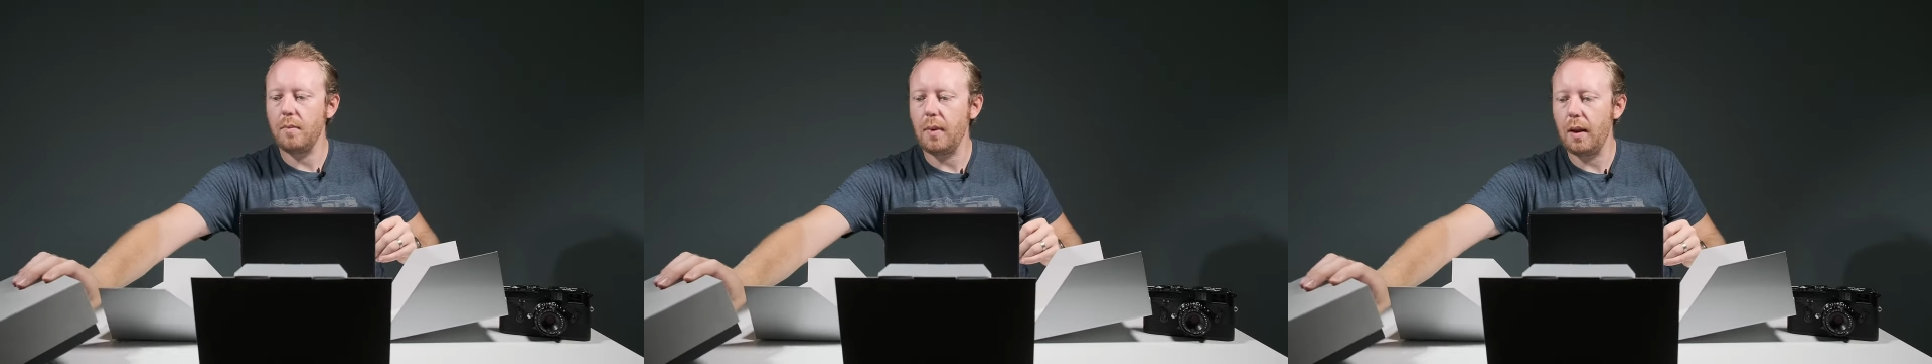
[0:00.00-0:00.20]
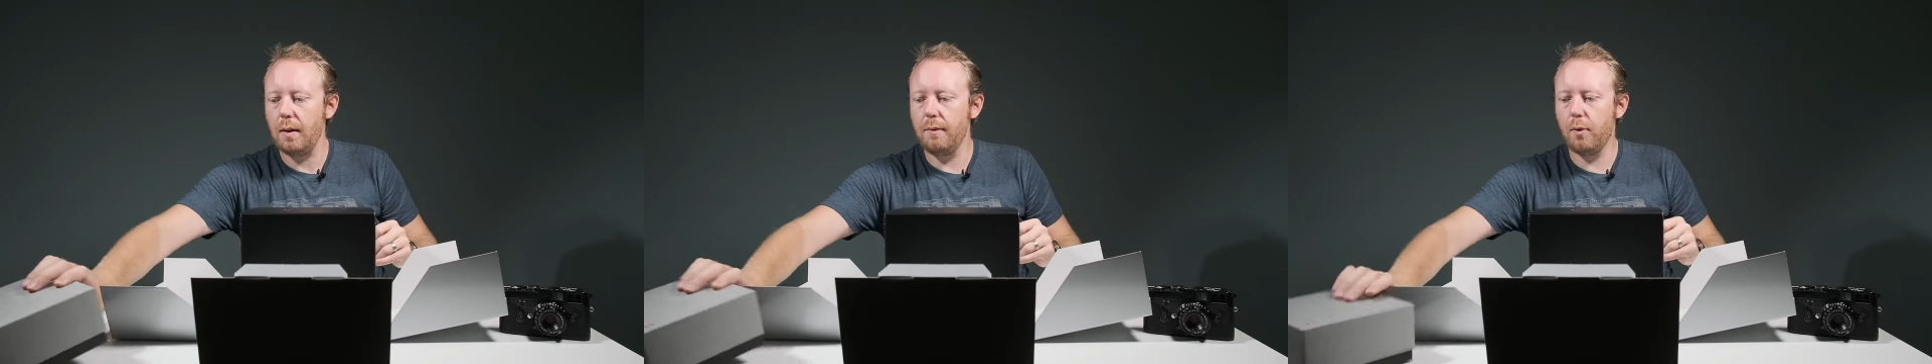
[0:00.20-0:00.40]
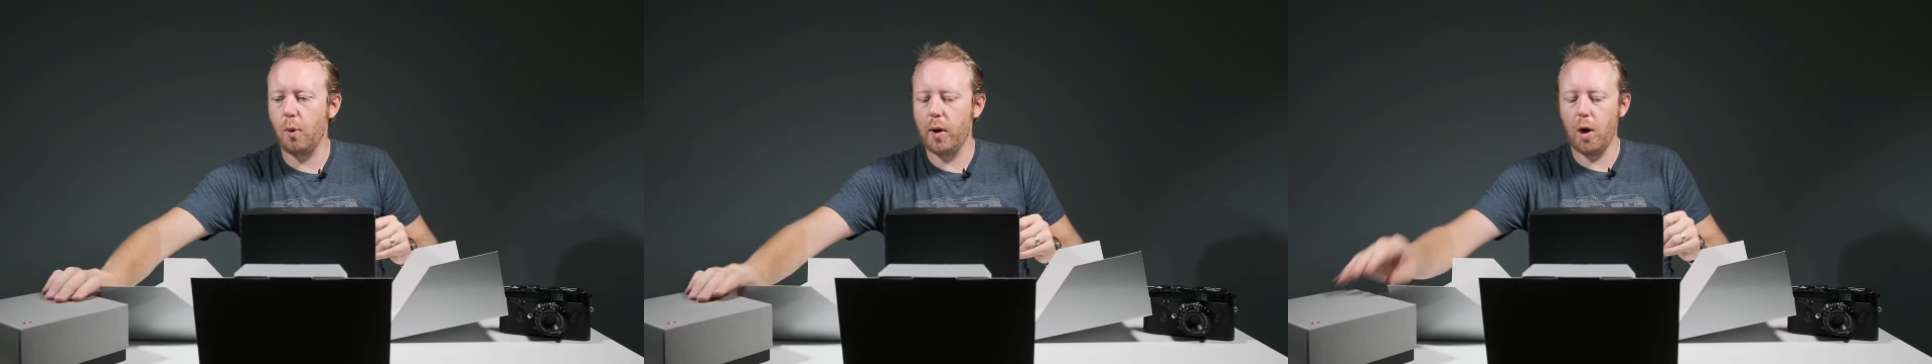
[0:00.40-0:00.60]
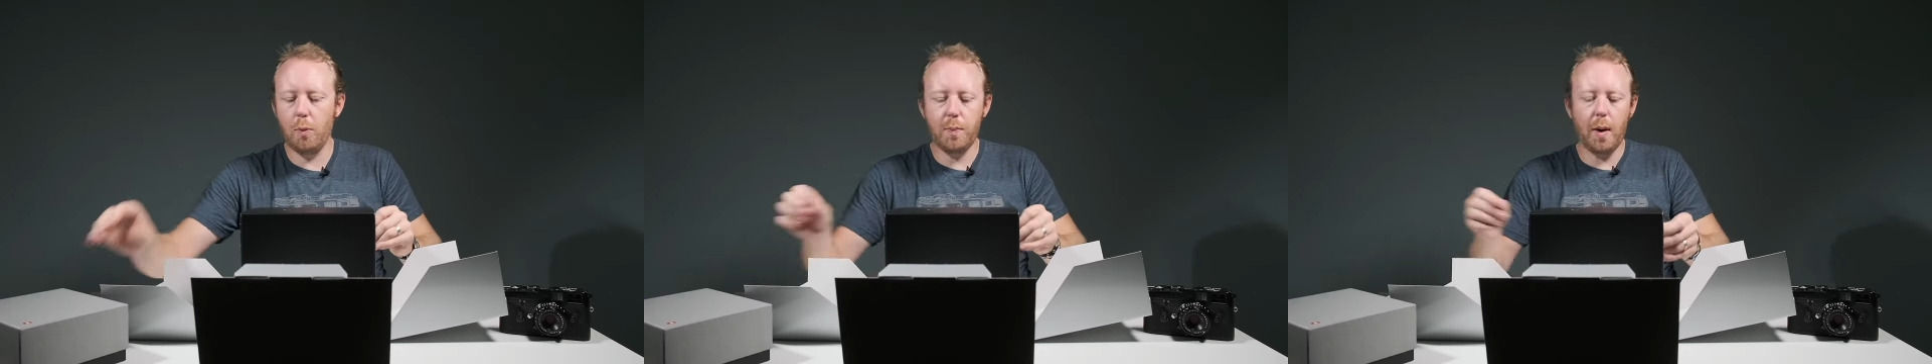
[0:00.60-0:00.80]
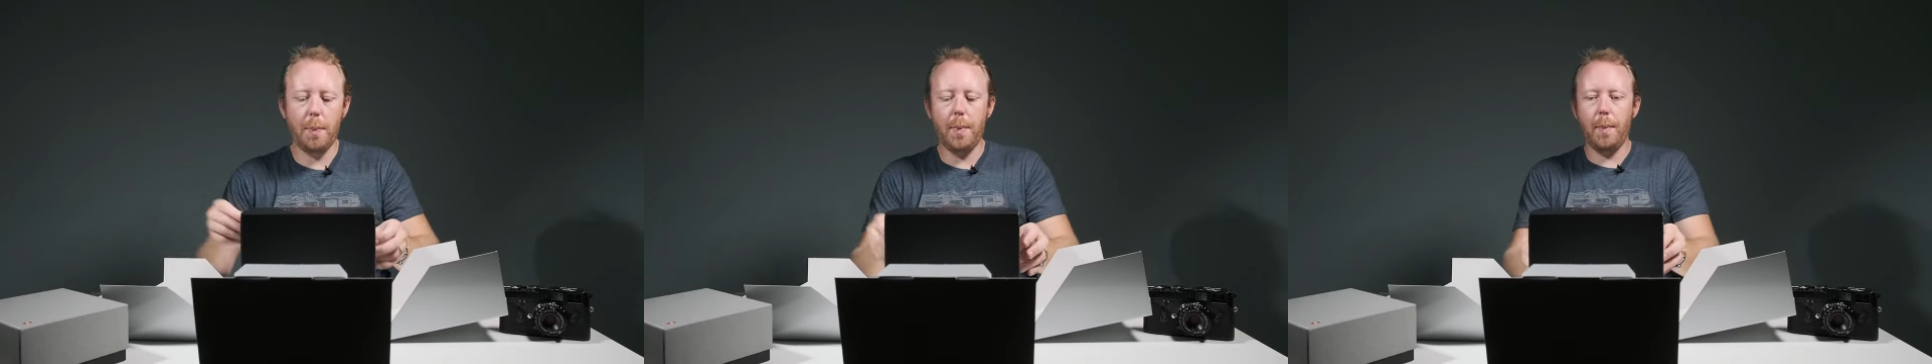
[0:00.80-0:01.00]
Before we
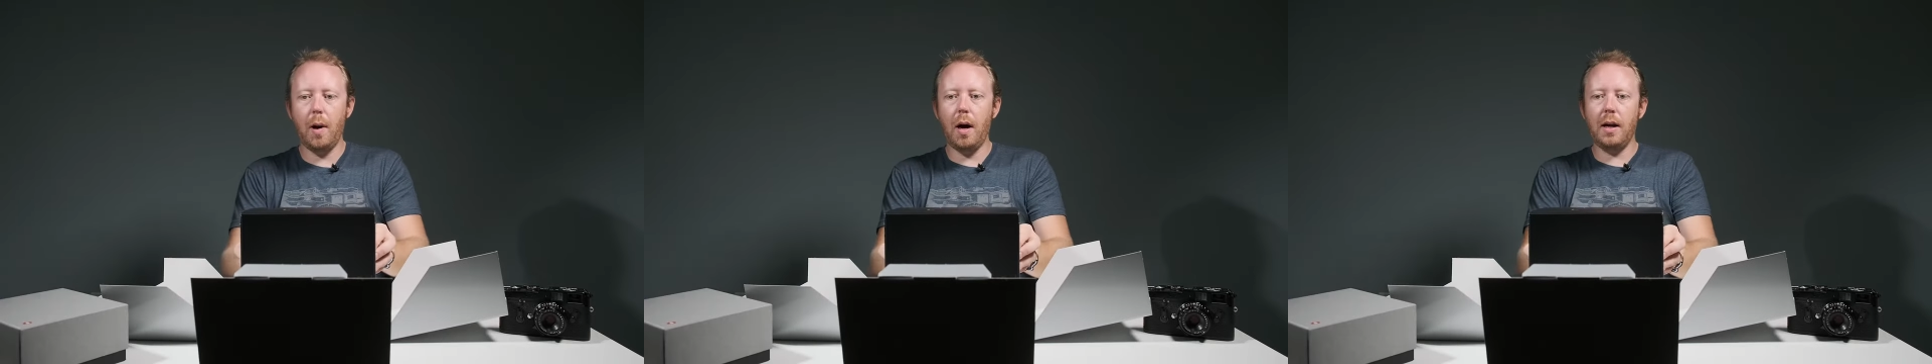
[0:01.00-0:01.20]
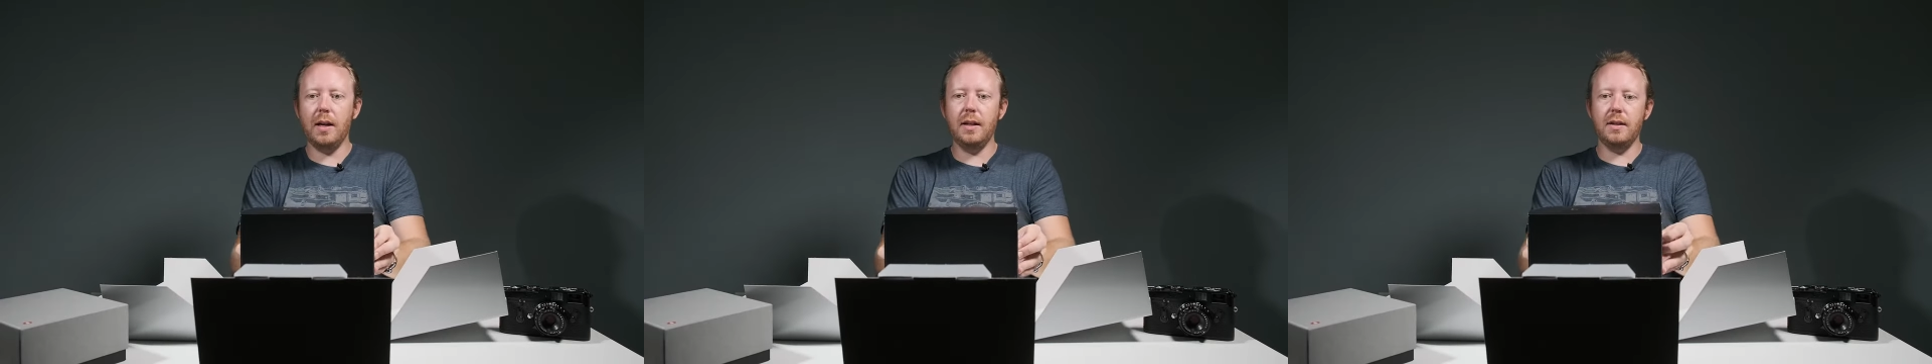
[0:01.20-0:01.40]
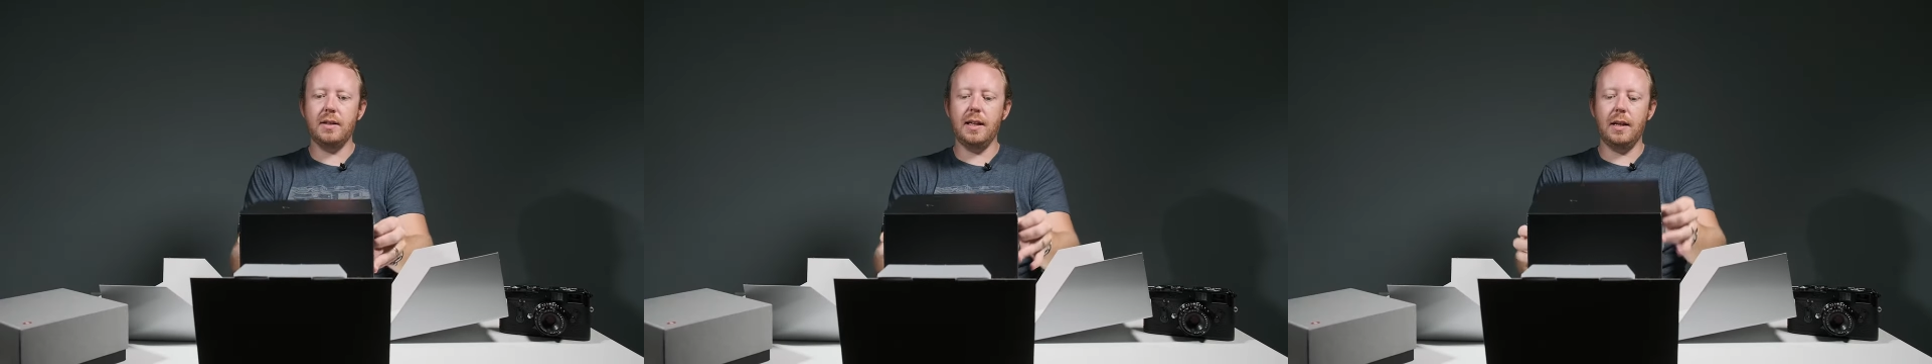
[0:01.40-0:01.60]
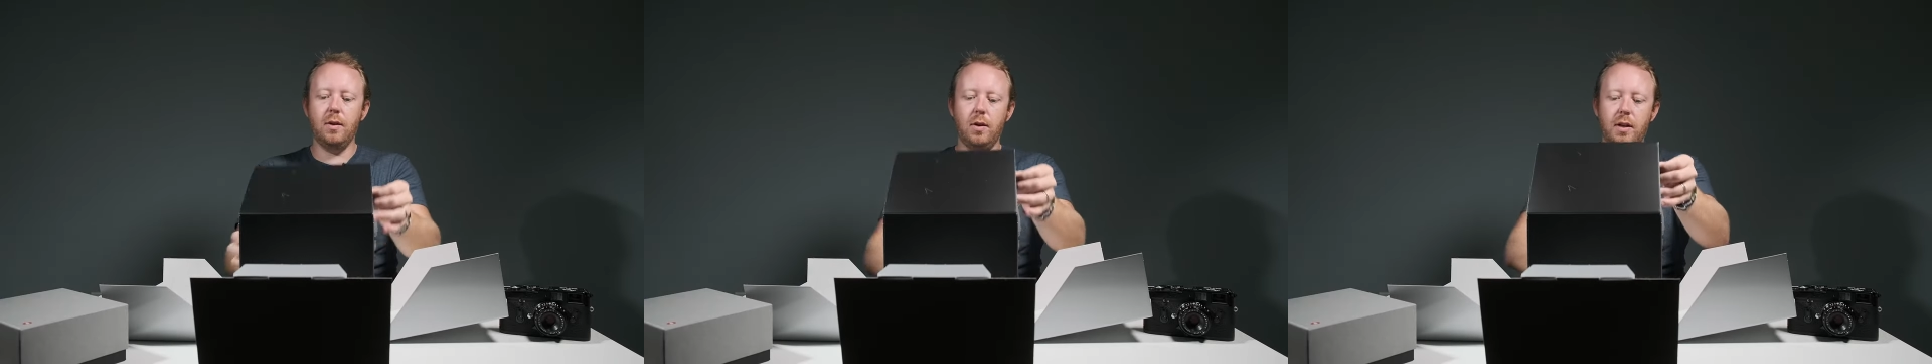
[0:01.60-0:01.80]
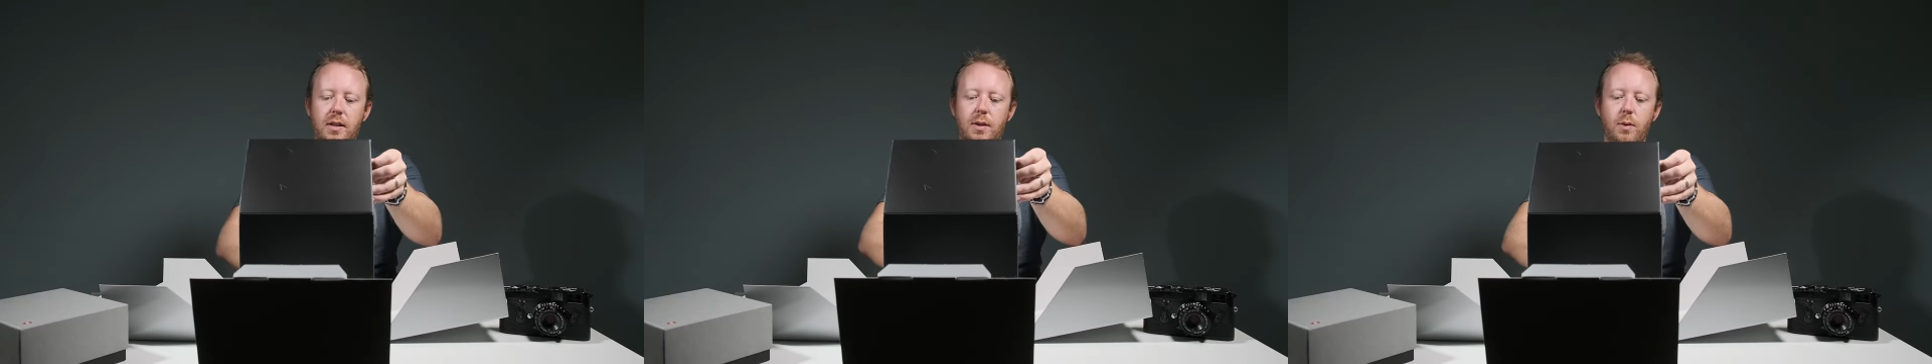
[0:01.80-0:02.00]
open up the body, let's take a
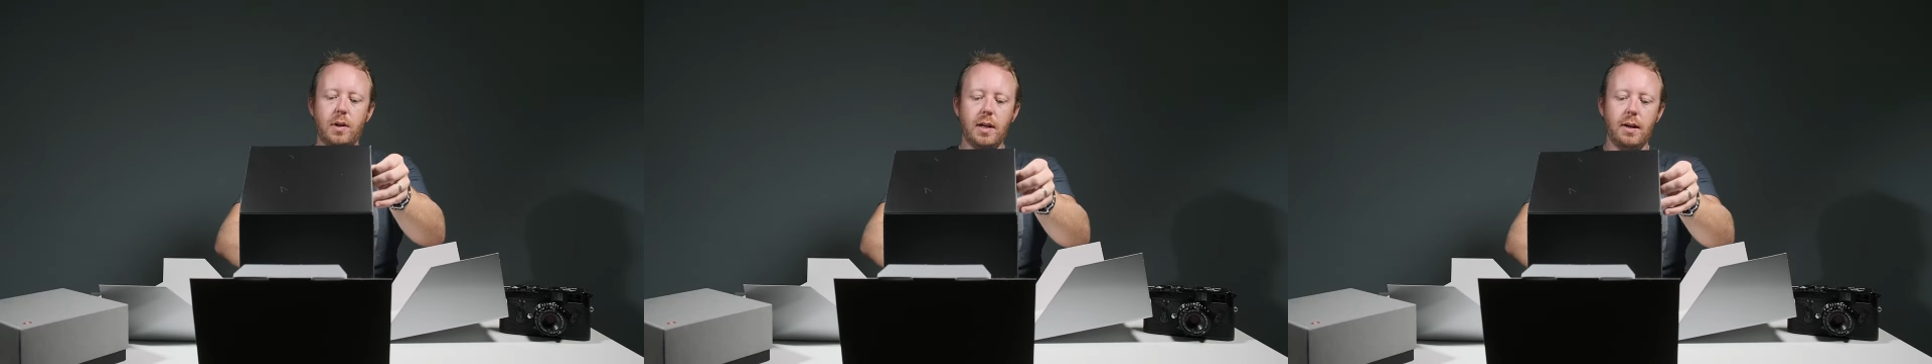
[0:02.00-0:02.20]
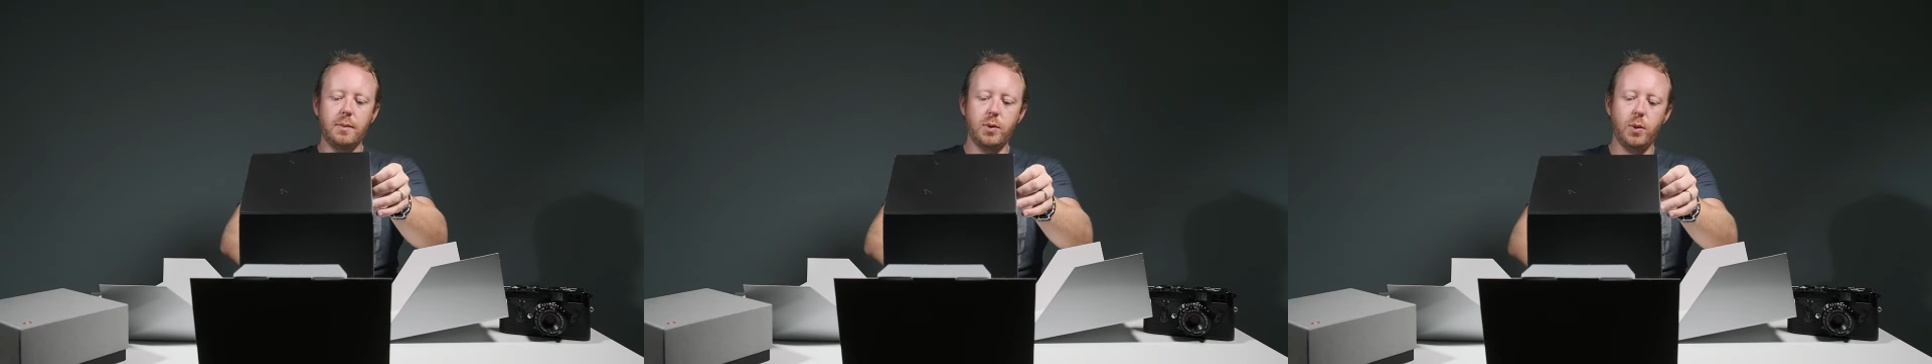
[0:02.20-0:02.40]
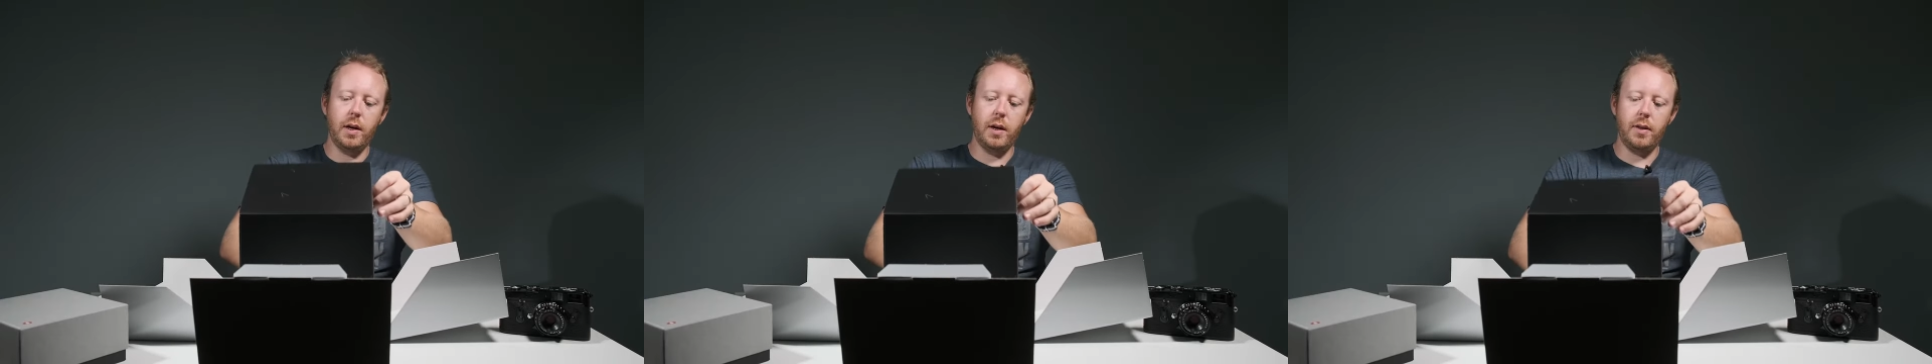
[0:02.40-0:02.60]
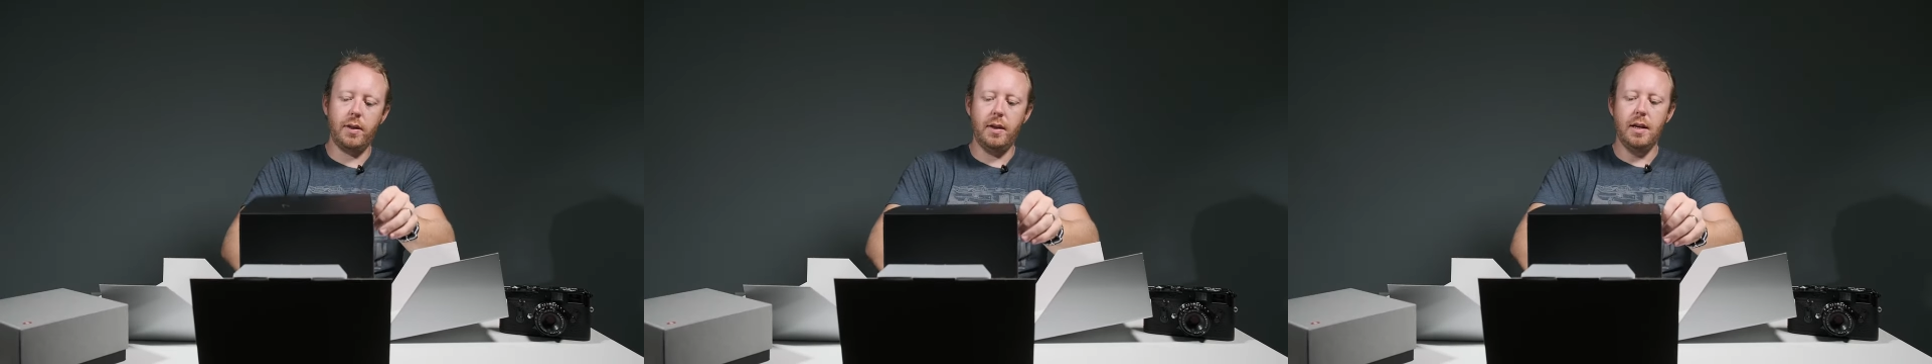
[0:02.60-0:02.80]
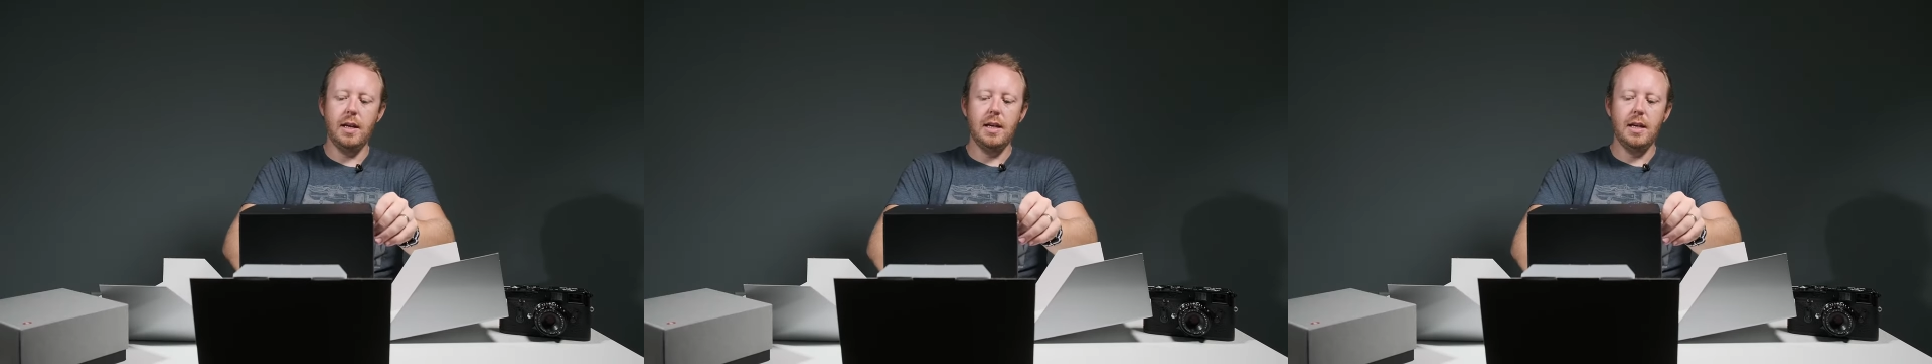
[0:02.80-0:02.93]
look, see what it comes with.